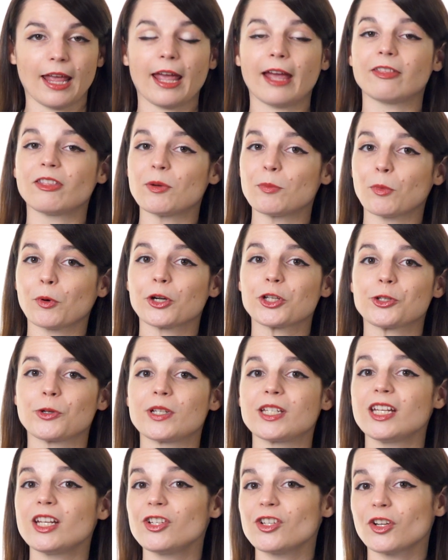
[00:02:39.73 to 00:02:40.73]
And the more
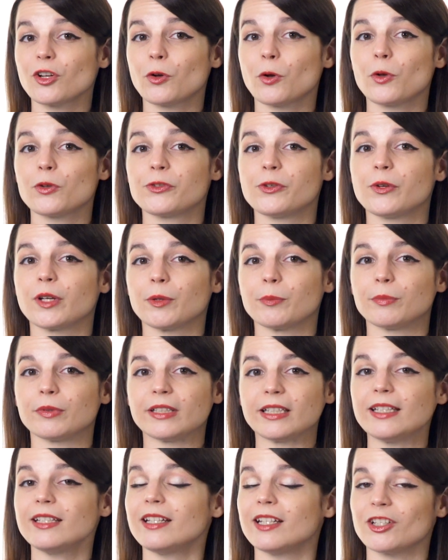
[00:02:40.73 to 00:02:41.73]
strategic goals you
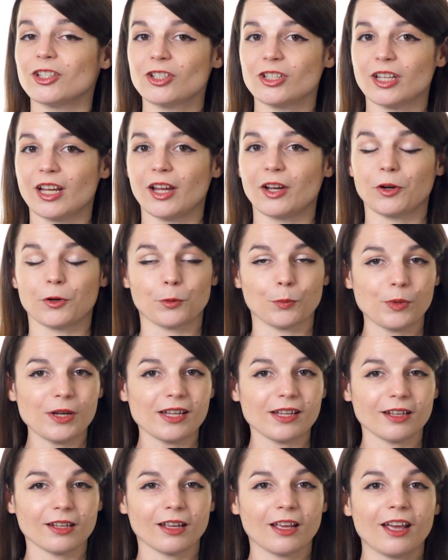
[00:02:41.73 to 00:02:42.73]
complete each day or
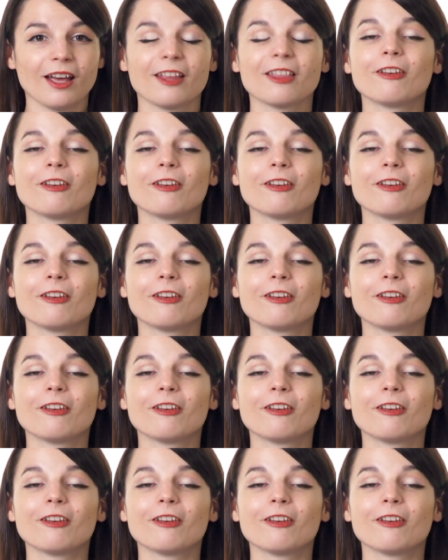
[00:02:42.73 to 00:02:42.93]
week,